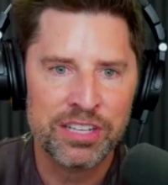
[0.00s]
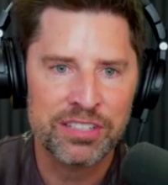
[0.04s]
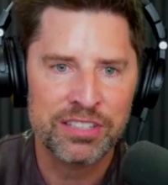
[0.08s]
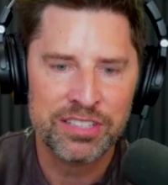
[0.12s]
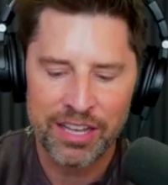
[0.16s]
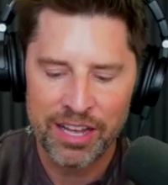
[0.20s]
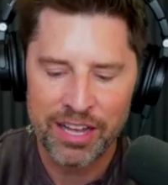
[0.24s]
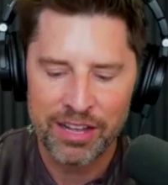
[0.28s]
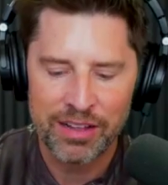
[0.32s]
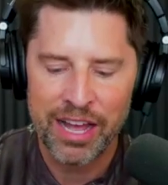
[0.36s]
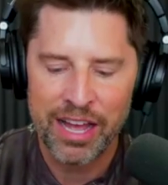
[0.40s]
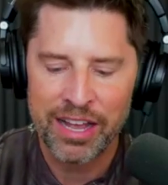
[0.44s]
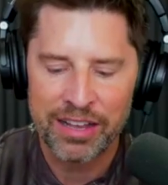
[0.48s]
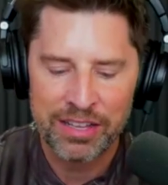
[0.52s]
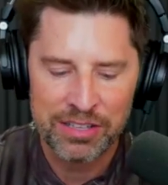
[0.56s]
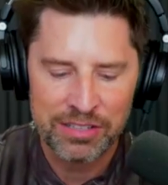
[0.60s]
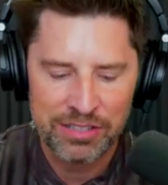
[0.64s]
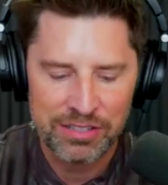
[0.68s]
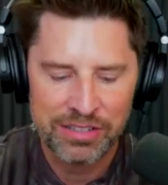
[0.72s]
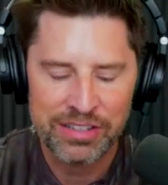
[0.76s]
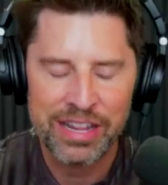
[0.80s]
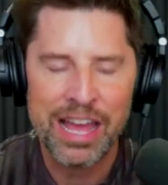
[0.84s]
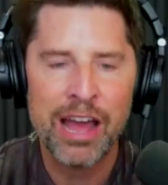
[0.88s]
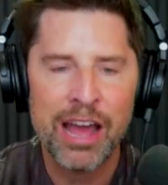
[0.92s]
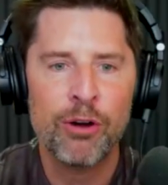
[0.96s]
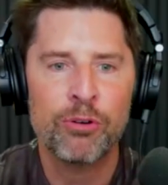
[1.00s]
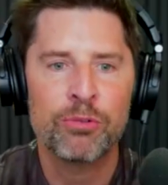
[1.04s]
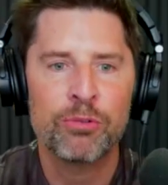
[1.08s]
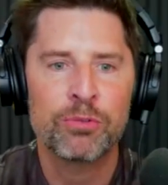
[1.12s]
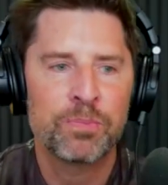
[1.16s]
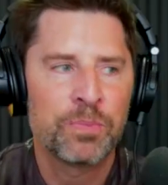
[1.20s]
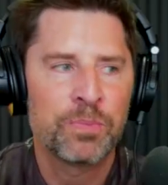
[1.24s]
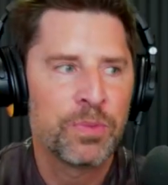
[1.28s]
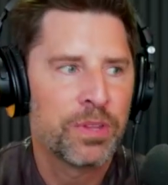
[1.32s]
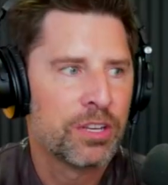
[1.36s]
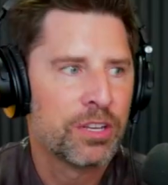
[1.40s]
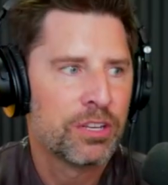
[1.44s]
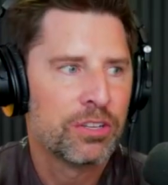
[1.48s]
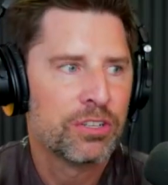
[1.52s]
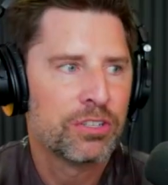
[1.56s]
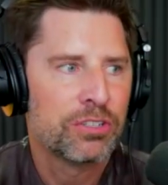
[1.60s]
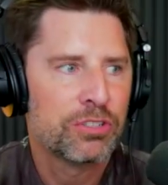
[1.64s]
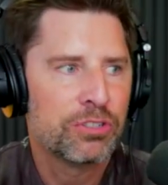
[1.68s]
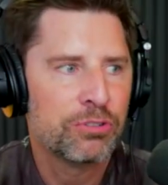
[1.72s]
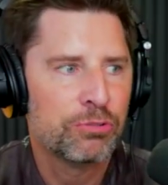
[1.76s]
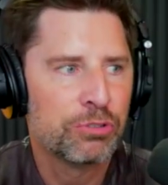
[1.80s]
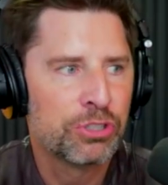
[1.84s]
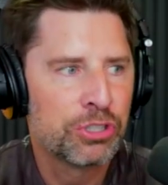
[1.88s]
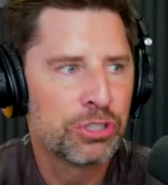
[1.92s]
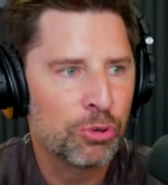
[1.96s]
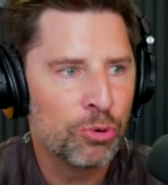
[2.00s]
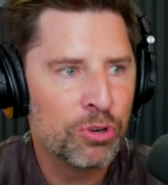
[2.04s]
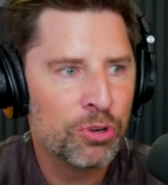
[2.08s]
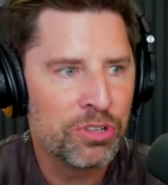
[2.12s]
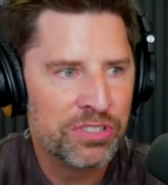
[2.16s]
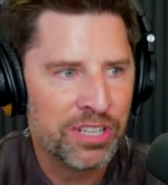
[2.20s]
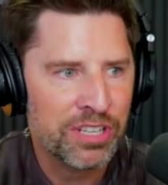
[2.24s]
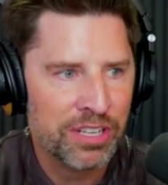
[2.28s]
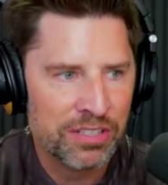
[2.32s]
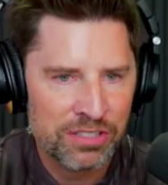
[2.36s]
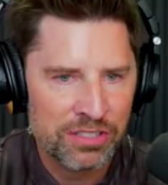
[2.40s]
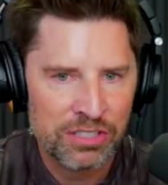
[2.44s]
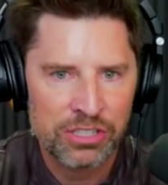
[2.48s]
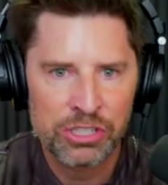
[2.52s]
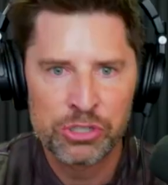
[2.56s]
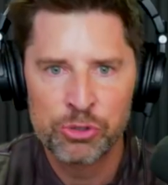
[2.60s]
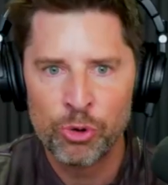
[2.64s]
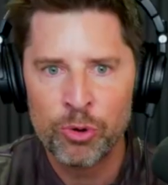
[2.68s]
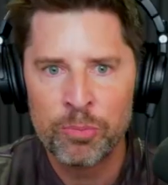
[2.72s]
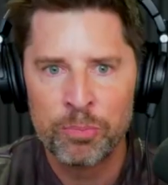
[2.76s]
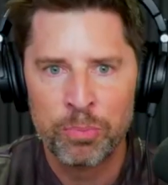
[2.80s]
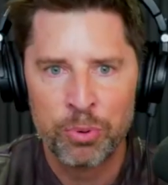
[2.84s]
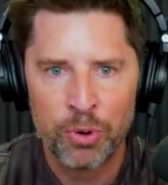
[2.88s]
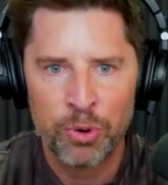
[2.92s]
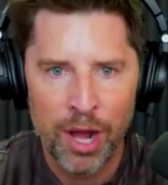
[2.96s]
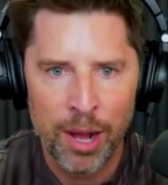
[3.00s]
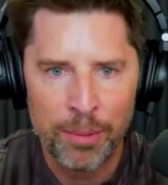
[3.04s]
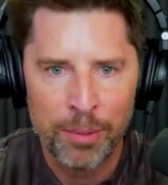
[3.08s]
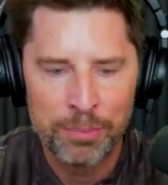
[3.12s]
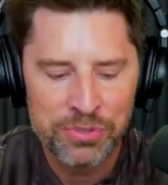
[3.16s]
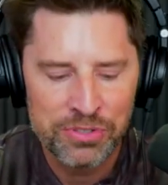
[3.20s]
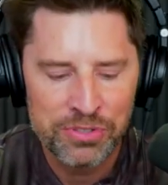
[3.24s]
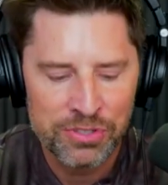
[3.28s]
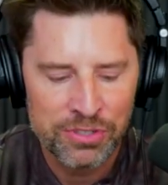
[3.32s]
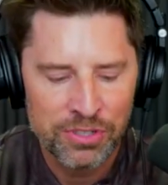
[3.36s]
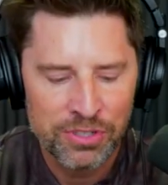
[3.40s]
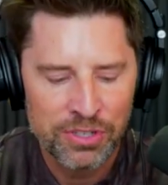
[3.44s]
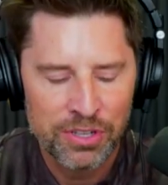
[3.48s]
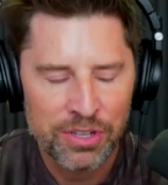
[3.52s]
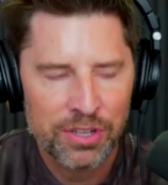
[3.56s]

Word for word: I, I can now do short sentences, short prompts